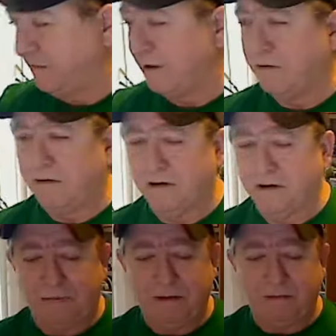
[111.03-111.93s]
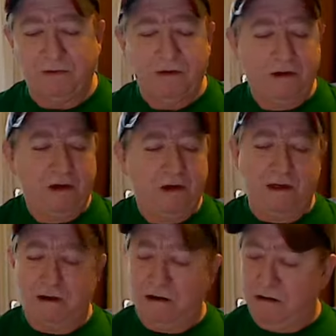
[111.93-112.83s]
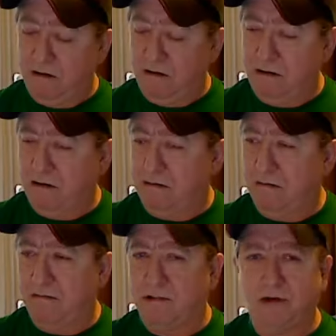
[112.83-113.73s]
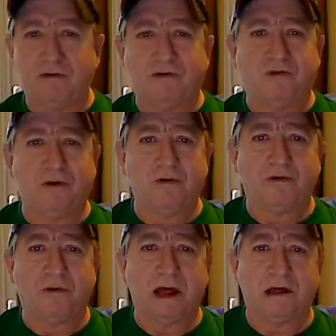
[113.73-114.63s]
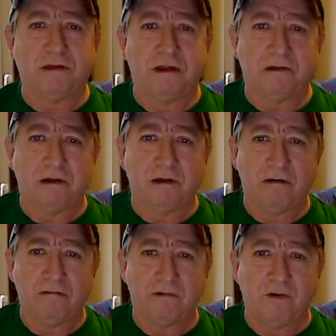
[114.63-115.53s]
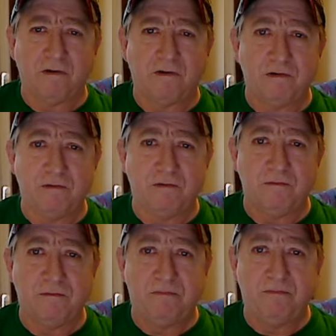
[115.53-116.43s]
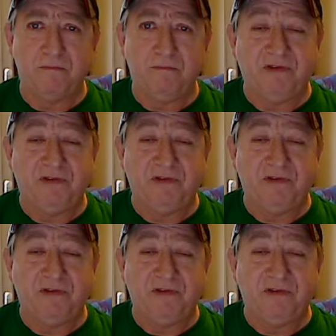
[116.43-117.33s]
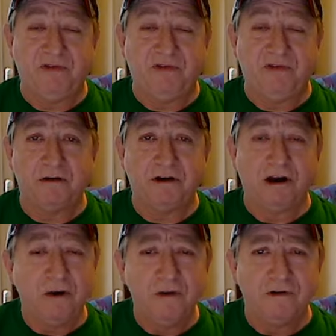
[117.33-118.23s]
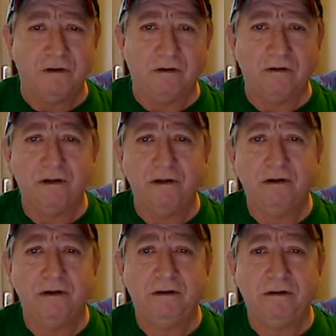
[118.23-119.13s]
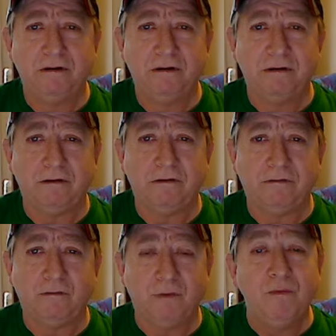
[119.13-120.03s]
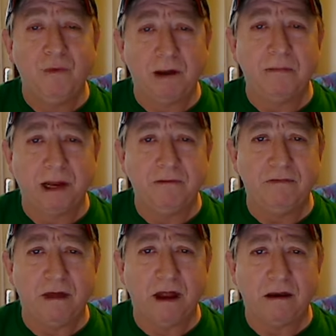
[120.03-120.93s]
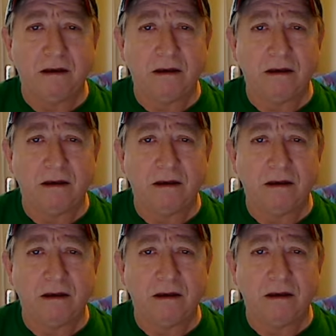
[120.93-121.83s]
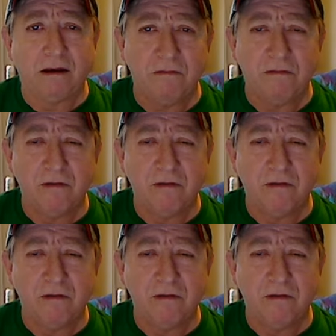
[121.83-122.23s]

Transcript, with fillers: say uh, people that tell the truth, like that uh, Christians and theists are, are delusional. We really believe that. That's not a